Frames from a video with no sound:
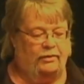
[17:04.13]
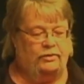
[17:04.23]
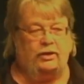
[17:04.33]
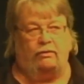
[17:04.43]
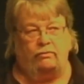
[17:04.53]

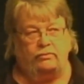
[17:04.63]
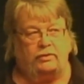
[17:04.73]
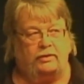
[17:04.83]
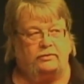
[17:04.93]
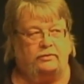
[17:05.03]
chose
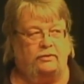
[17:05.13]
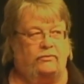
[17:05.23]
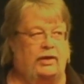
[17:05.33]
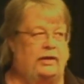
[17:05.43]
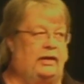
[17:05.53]
us to do
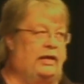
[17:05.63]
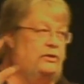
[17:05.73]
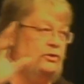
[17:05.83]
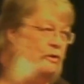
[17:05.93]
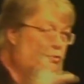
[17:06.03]
that, and
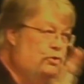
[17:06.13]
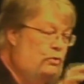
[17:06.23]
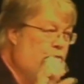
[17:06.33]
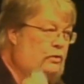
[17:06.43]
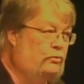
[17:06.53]
he's chose
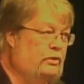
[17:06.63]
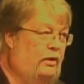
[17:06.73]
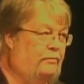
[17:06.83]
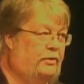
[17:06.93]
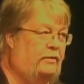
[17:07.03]
you to do
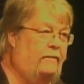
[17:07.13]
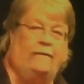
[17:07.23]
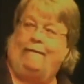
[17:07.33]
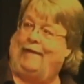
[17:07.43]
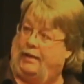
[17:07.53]
something.
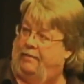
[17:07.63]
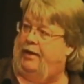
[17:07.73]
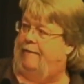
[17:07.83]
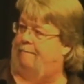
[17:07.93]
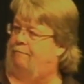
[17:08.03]
Amen.